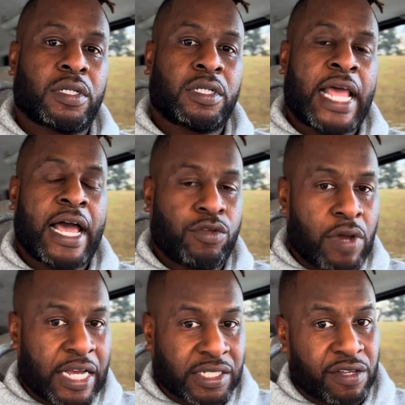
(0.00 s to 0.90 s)
Now you
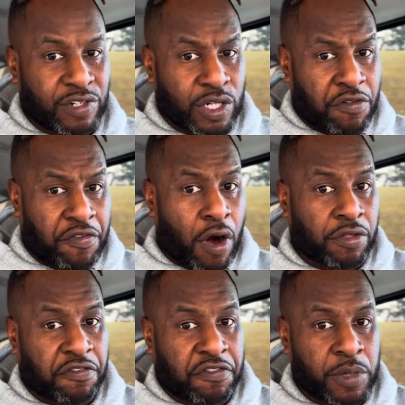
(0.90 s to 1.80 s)
guys live a little
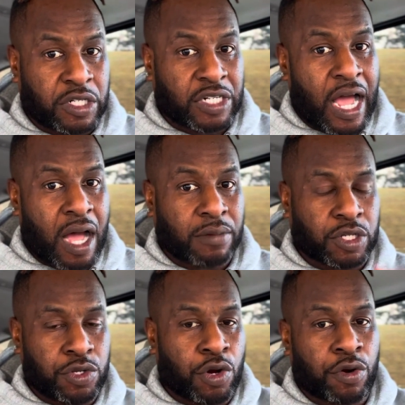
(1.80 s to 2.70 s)
farther from your job, so
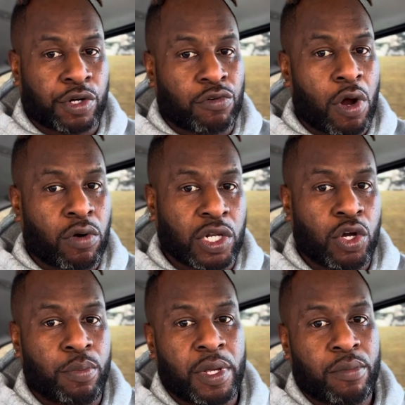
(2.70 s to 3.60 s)
you're on the road a
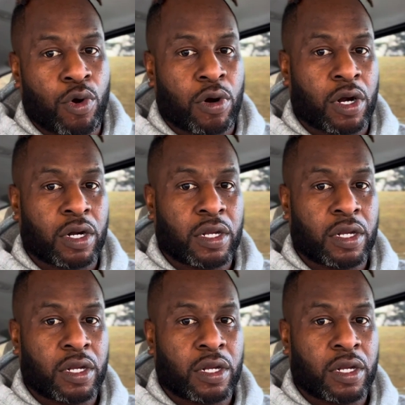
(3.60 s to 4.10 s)
little bit more.